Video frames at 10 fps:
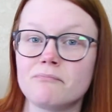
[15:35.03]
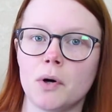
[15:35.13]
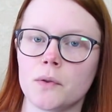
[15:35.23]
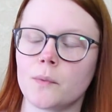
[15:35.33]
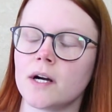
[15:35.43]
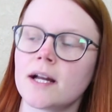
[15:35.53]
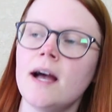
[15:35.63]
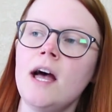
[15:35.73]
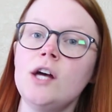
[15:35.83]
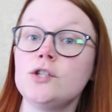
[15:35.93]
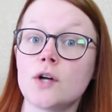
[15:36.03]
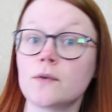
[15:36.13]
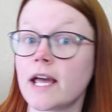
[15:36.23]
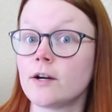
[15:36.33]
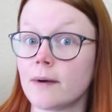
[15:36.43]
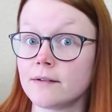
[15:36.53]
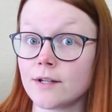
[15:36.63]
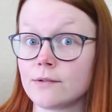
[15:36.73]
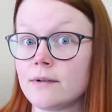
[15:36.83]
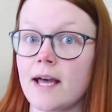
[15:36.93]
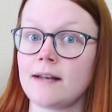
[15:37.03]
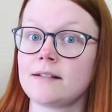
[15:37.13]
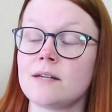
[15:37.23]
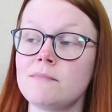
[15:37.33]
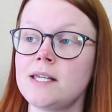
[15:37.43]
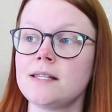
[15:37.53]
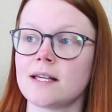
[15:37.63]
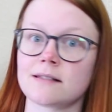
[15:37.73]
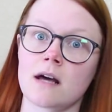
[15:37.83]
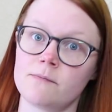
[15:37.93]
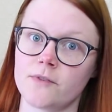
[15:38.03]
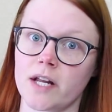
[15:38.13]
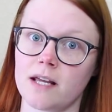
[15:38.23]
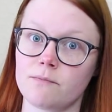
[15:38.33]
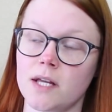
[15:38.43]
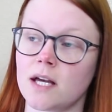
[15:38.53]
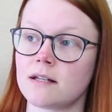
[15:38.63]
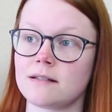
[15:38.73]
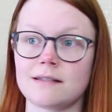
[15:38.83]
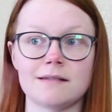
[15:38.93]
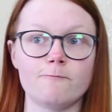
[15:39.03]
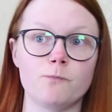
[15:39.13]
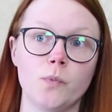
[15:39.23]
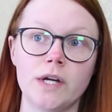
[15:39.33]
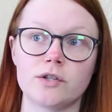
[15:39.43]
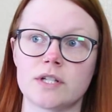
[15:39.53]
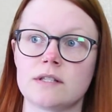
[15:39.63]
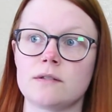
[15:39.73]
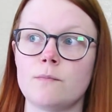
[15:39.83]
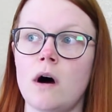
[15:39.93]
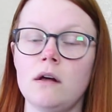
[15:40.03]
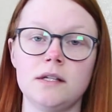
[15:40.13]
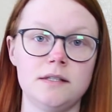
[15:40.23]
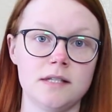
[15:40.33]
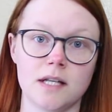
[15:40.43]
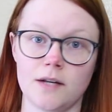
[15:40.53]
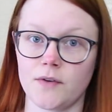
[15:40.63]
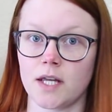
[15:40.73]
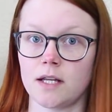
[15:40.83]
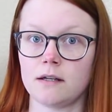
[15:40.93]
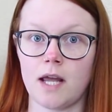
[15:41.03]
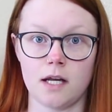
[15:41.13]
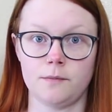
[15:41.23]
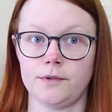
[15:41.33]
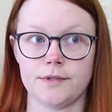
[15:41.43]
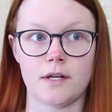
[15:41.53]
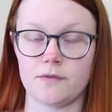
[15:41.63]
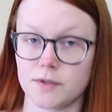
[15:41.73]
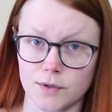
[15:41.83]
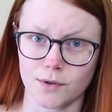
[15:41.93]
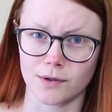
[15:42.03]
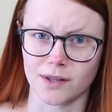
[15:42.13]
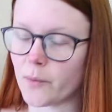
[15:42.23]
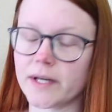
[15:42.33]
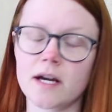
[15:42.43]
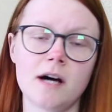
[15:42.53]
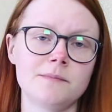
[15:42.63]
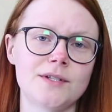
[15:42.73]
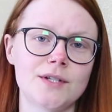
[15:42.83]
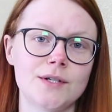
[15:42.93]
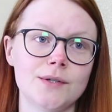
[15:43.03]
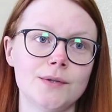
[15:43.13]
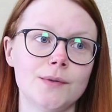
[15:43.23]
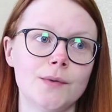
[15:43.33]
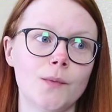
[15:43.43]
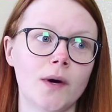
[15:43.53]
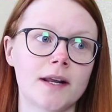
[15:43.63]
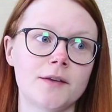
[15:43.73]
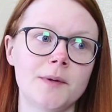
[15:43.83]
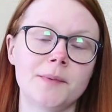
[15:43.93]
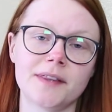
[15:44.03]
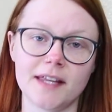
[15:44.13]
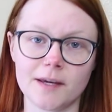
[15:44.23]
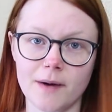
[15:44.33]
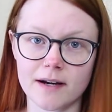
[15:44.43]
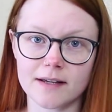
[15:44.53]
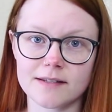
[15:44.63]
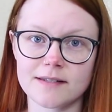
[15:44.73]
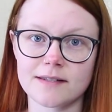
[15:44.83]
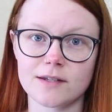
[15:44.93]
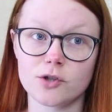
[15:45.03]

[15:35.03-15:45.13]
both work, don't care about you. And to me, that's comforting, because we are just small, insignificant animals on this earth. And when it comes to what other people think about us,